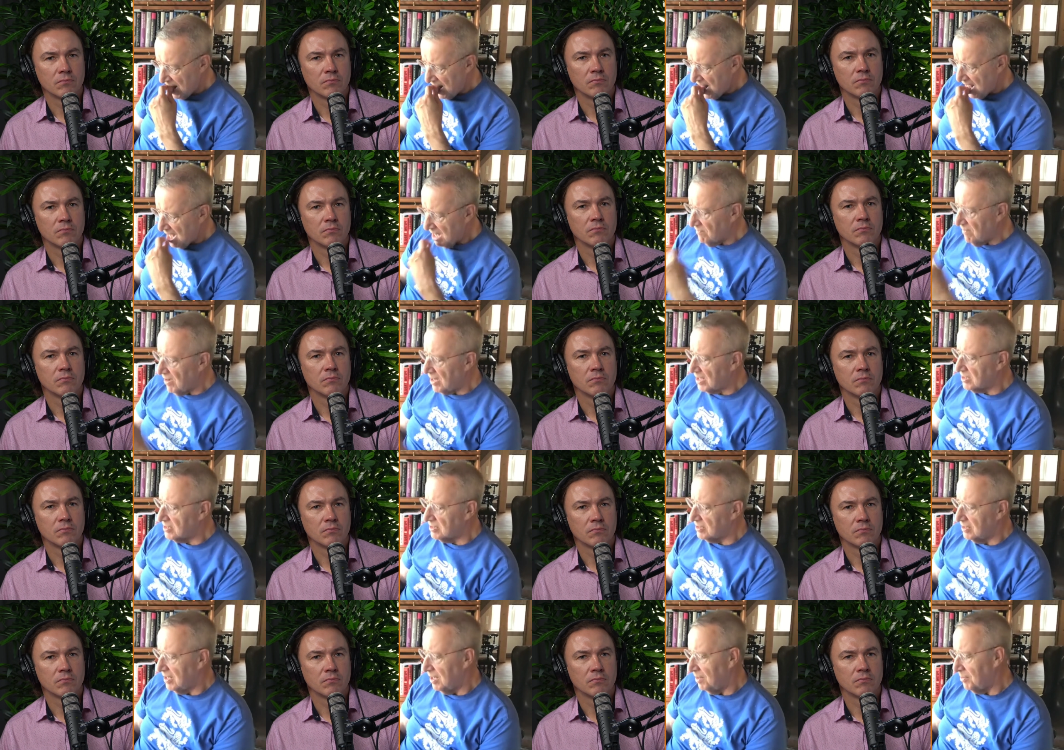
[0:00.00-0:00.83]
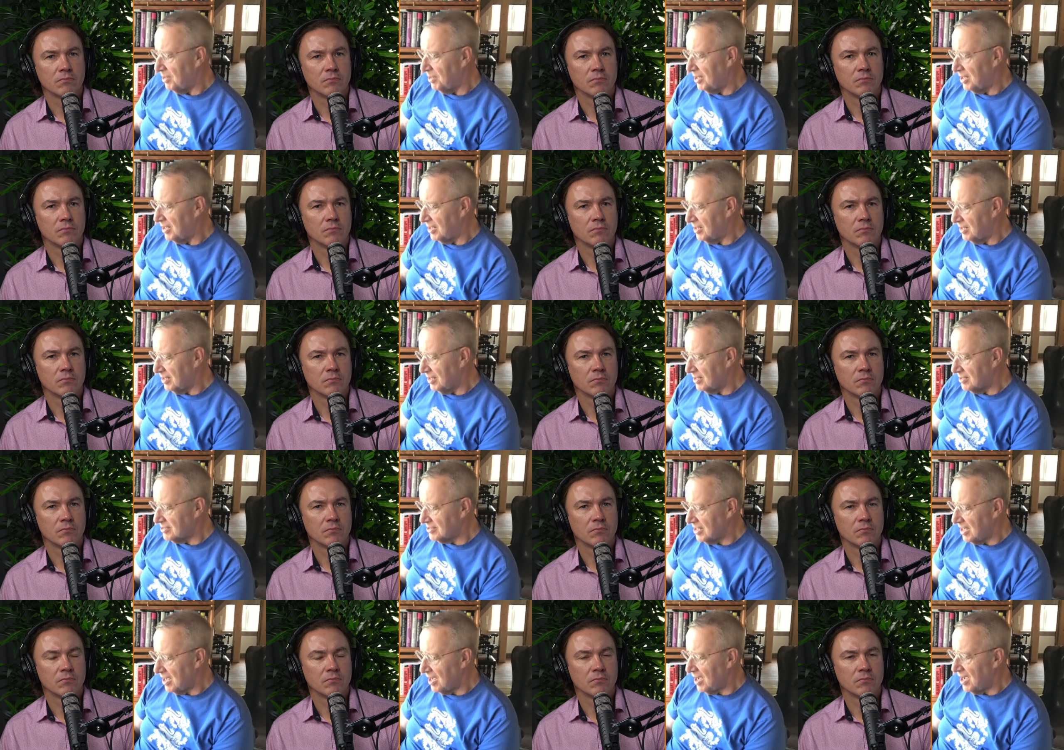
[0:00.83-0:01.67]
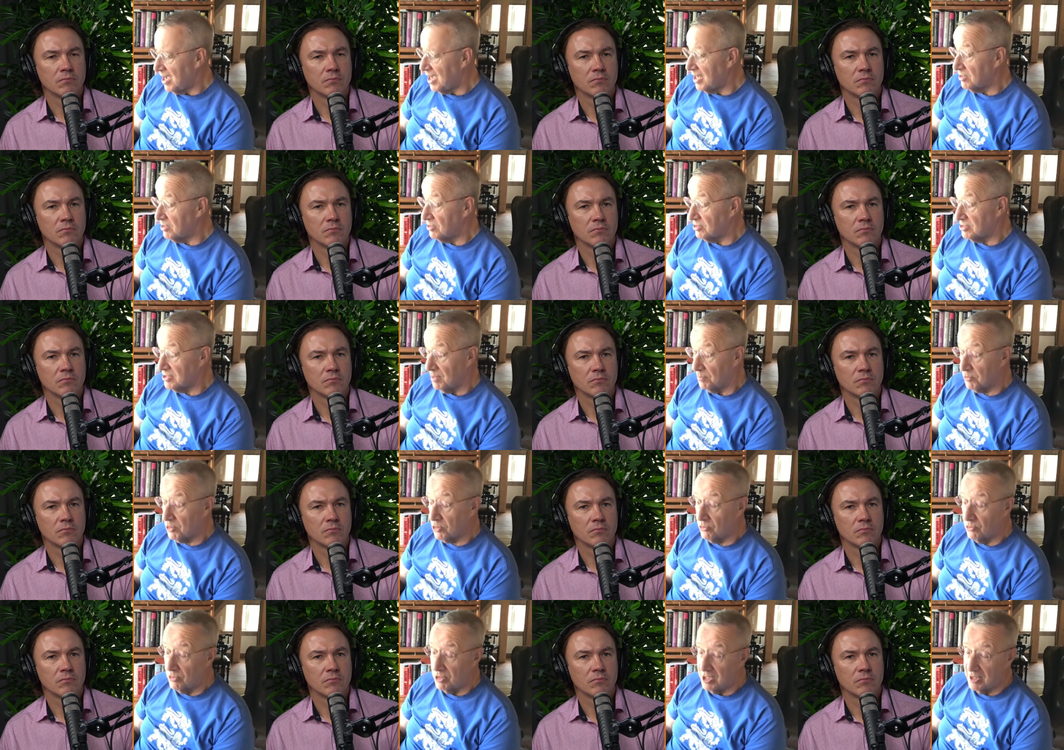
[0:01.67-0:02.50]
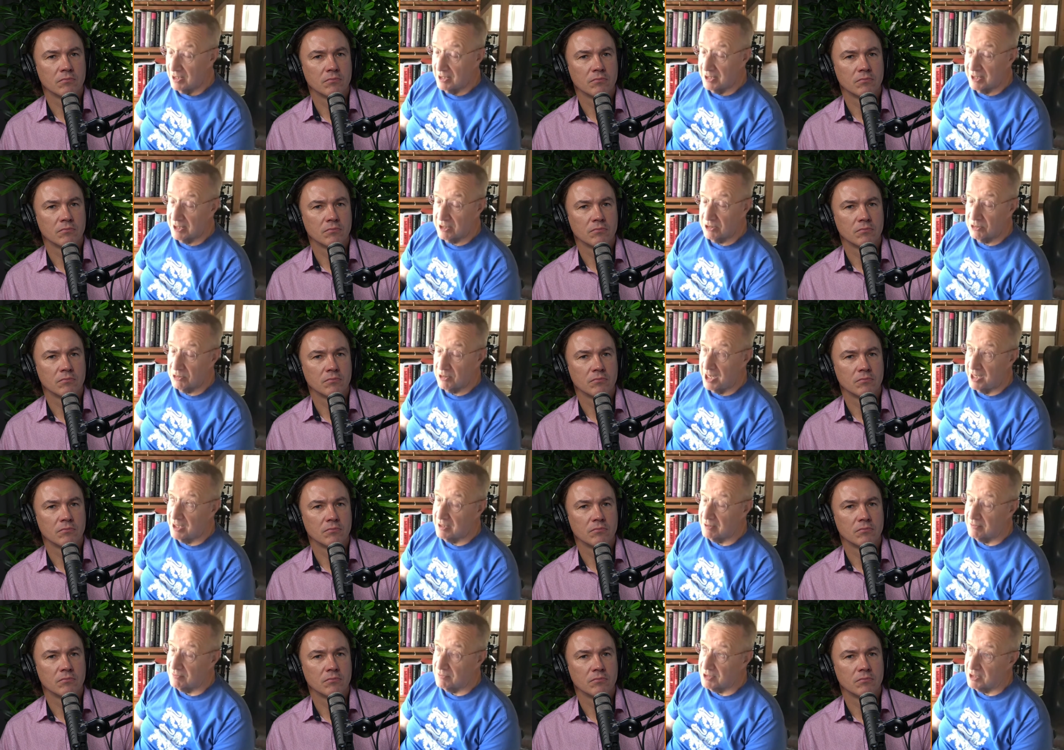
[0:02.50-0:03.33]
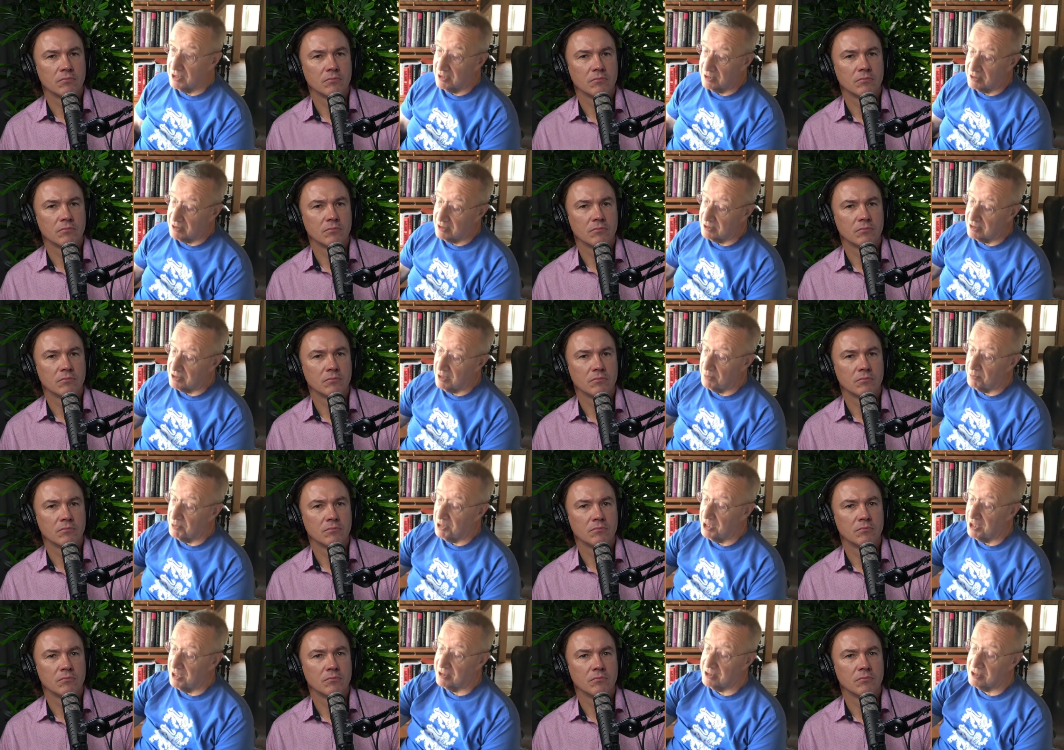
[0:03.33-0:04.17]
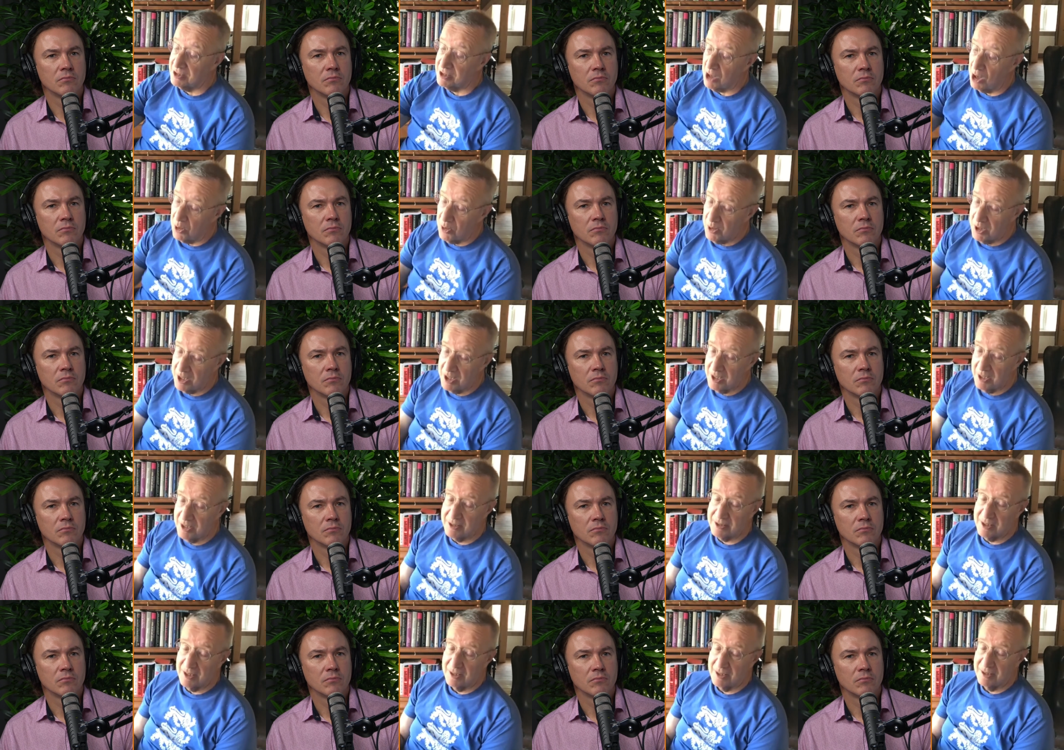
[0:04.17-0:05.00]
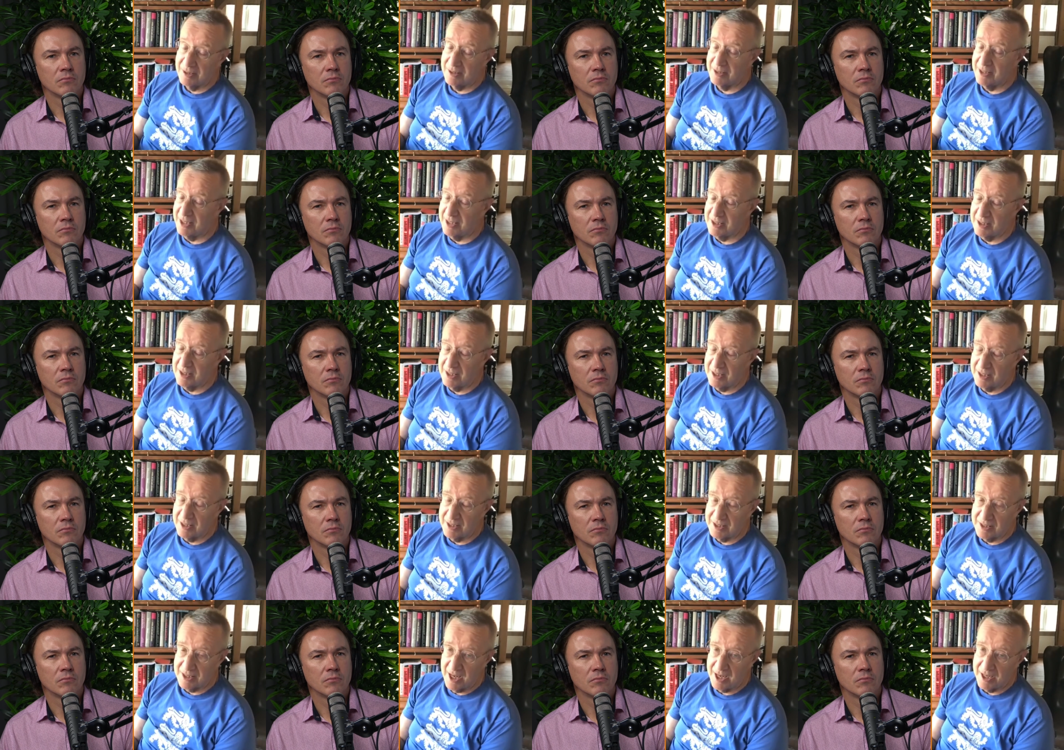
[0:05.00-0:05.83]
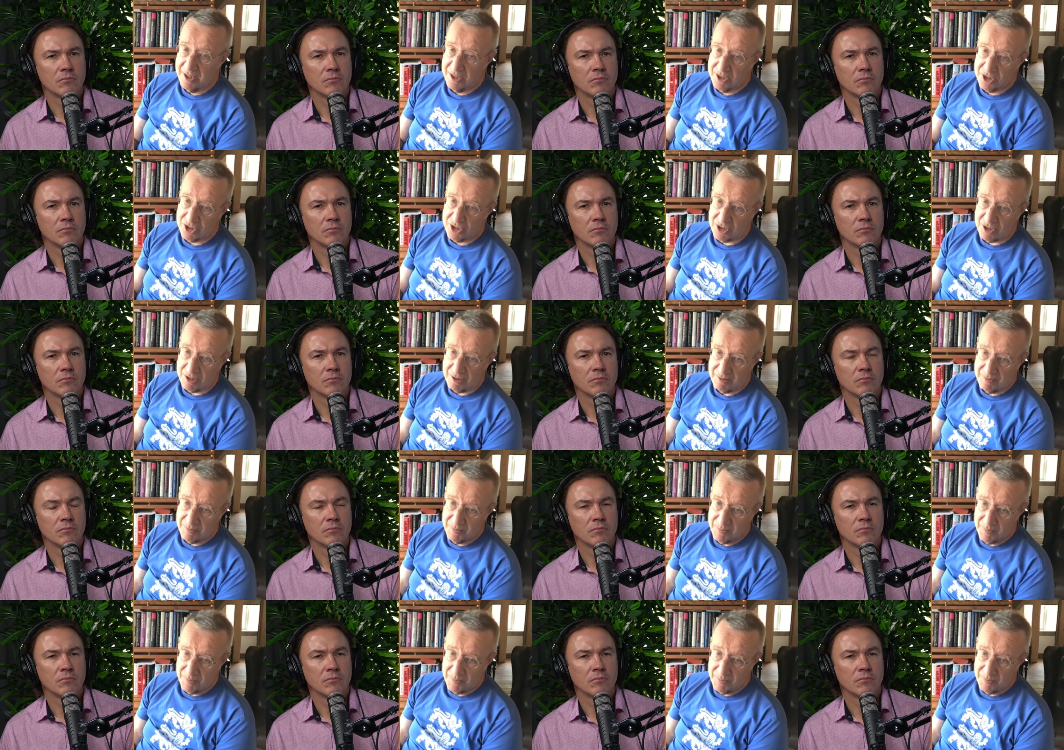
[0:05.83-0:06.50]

Speaker 1: in fact, I mean, I had some really creative teachers. I mean, Estonia's digitization